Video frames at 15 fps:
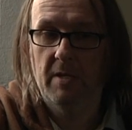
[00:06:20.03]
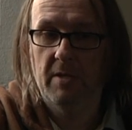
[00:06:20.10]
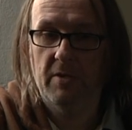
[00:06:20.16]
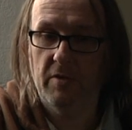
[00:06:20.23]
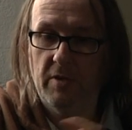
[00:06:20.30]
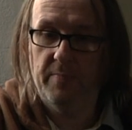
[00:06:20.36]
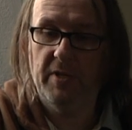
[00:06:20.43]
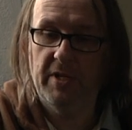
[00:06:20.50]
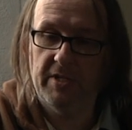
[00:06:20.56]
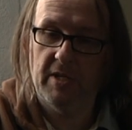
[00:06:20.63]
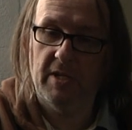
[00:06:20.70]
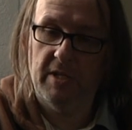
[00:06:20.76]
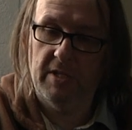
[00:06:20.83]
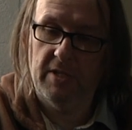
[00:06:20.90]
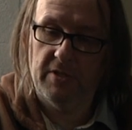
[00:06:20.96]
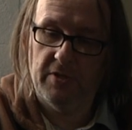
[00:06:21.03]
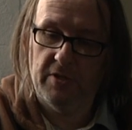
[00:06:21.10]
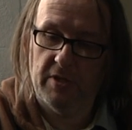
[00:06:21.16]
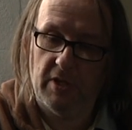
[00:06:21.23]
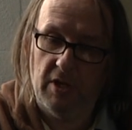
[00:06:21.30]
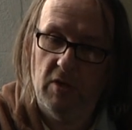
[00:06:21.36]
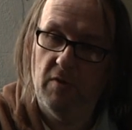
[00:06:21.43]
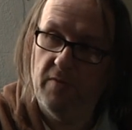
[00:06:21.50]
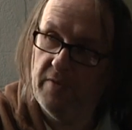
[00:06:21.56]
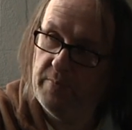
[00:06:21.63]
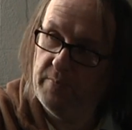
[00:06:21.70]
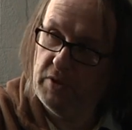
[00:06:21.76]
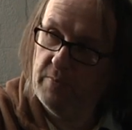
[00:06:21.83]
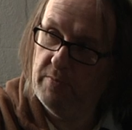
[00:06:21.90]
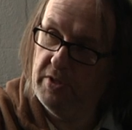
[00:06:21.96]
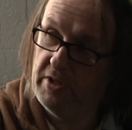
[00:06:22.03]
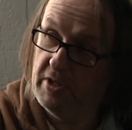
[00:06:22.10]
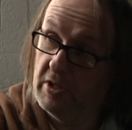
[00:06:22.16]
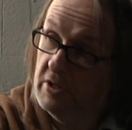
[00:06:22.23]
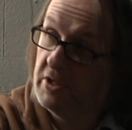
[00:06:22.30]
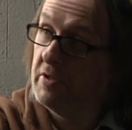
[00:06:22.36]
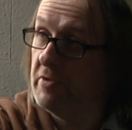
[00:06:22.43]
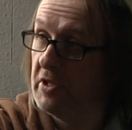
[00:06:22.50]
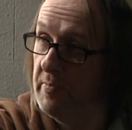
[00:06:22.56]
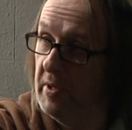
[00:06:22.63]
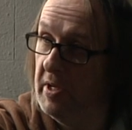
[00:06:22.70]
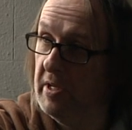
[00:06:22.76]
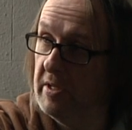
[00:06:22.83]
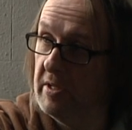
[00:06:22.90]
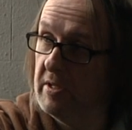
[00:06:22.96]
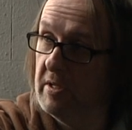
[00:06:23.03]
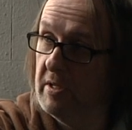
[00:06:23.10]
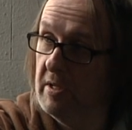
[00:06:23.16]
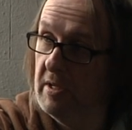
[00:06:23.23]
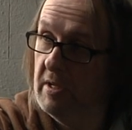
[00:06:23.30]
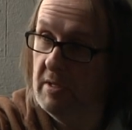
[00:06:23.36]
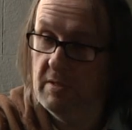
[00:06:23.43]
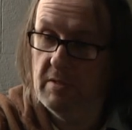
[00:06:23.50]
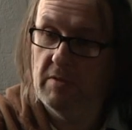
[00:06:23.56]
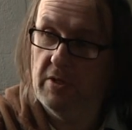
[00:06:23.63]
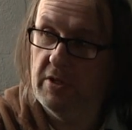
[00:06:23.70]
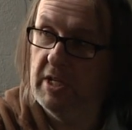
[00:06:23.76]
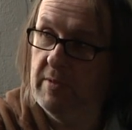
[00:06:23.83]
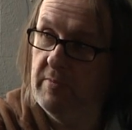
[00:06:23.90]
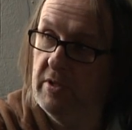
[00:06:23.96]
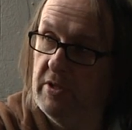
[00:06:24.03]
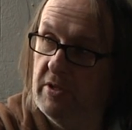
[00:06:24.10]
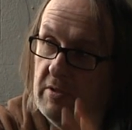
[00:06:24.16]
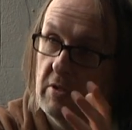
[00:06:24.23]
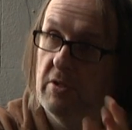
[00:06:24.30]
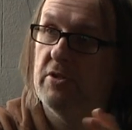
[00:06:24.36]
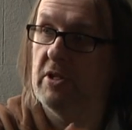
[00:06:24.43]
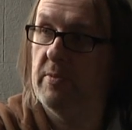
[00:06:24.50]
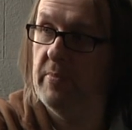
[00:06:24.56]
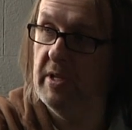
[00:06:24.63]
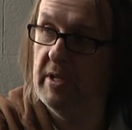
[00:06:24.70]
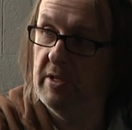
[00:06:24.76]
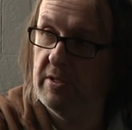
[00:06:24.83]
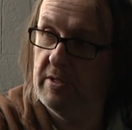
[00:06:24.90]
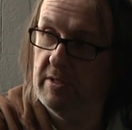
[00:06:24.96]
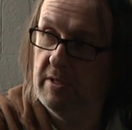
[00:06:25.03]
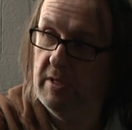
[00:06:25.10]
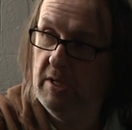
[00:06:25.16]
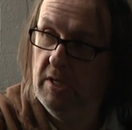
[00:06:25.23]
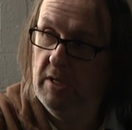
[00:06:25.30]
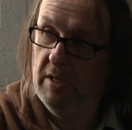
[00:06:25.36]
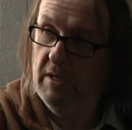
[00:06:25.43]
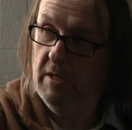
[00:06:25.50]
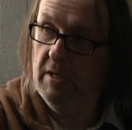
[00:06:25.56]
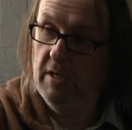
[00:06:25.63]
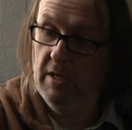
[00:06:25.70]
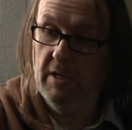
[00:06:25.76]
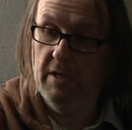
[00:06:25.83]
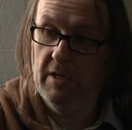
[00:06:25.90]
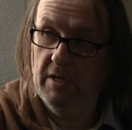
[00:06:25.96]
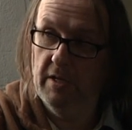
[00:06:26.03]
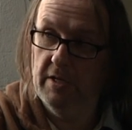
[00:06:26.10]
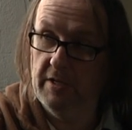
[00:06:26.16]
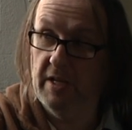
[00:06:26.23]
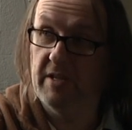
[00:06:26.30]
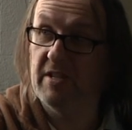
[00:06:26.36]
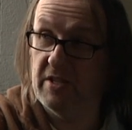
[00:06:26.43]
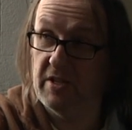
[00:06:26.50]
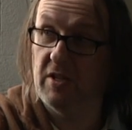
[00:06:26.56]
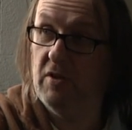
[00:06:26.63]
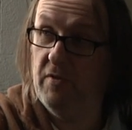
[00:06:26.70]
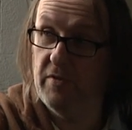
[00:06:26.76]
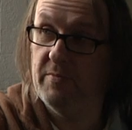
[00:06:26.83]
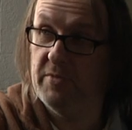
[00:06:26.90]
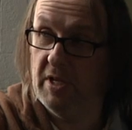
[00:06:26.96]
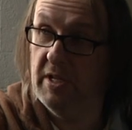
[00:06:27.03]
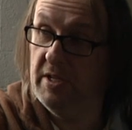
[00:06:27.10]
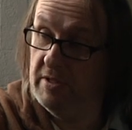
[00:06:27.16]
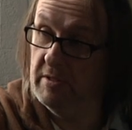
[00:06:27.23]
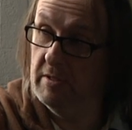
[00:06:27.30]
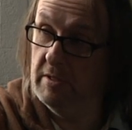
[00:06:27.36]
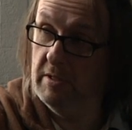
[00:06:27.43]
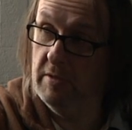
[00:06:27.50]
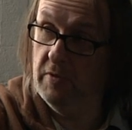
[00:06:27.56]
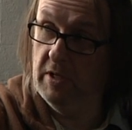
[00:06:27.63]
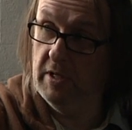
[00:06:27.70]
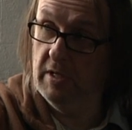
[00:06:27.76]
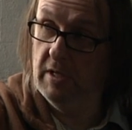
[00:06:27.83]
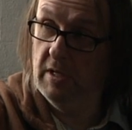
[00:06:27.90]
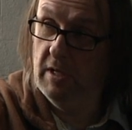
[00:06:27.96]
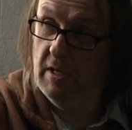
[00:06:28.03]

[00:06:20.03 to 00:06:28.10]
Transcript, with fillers: So that basically it's just a cue for somebody to go to a space, look at the image, look at the space, and, and it's a cue for them to listen, really.